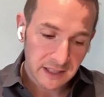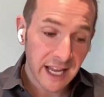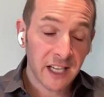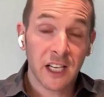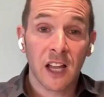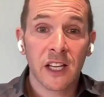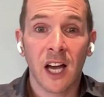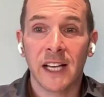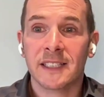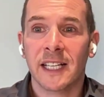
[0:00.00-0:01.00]
Then another
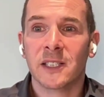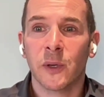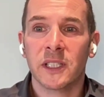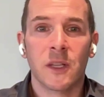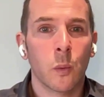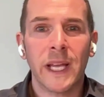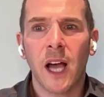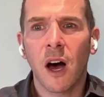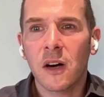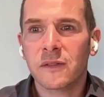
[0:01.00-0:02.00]
guy said to us the week
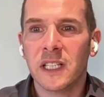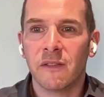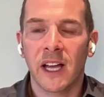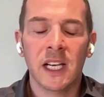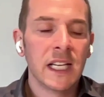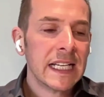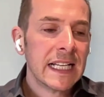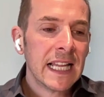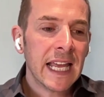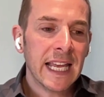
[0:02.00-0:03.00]
after the event,
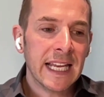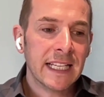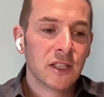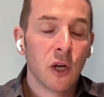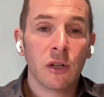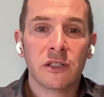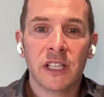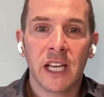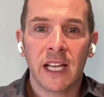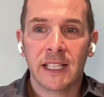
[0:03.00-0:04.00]
he'd gone to
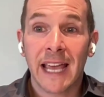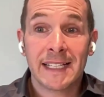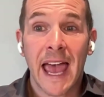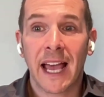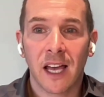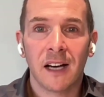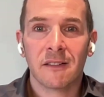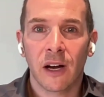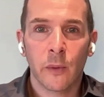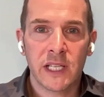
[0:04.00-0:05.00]
get his hair cut,
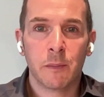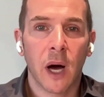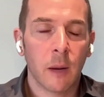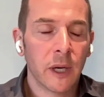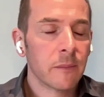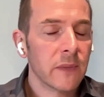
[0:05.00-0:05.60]
right, with his barber.